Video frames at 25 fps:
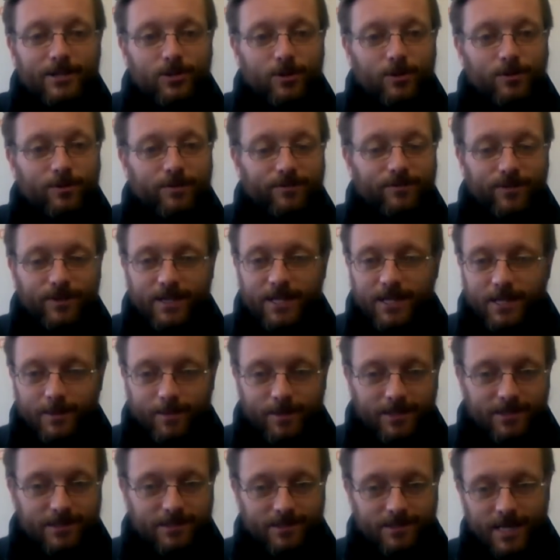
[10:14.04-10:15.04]
So if you need
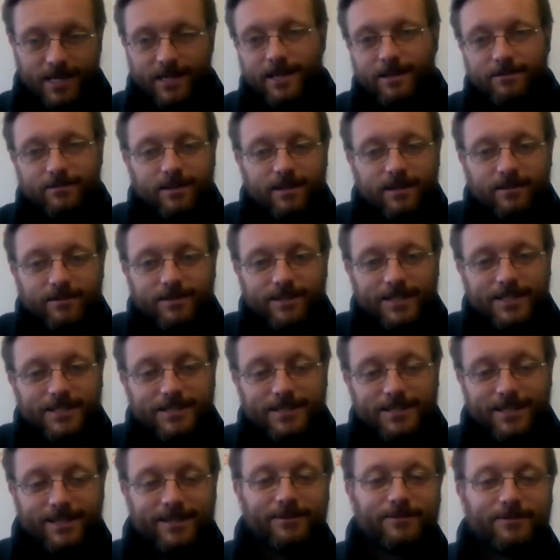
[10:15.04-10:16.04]
to stay downtown, you can
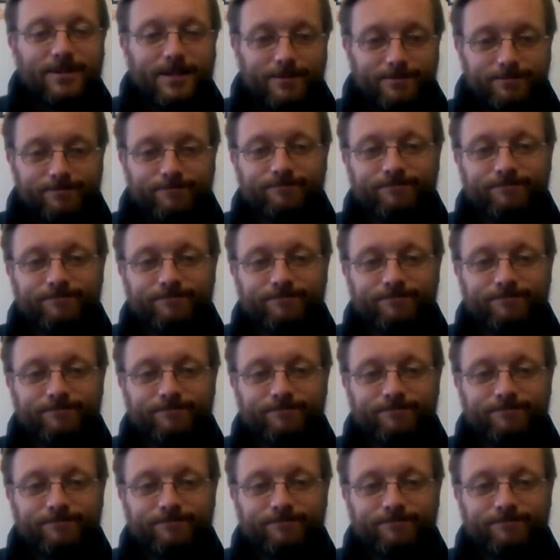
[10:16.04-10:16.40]
stay downtown.